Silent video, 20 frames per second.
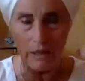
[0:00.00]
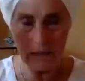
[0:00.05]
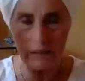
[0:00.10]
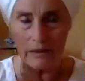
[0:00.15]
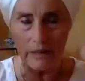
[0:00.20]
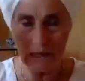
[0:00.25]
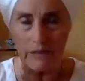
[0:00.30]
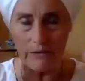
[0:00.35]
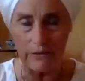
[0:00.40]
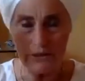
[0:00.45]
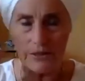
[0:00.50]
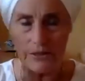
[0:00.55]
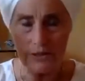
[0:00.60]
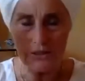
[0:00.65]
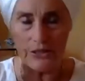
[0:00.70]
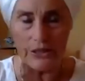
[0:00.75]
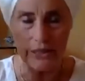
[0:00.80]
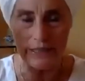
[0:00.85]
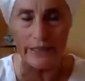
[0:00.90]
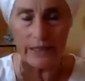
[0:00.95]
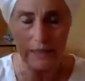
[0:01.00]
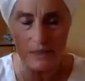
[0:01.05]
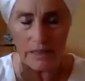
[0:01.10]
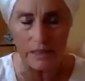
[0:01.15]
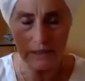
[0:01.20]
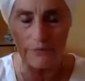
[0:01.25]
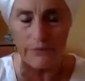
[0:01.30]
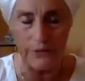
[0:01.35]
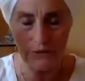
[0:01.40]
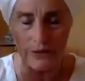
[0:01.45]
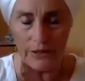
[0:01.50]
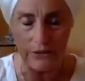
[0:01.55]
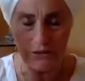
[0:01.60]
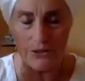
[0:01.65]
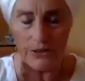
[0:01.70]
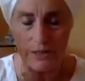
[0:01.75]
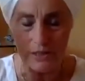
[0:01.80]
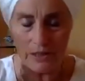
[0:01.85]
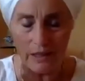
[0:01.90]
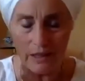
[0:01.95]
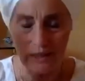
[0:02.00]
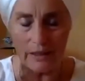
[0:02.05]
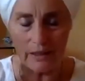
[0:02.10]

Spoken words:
allow this to shake and see if you can just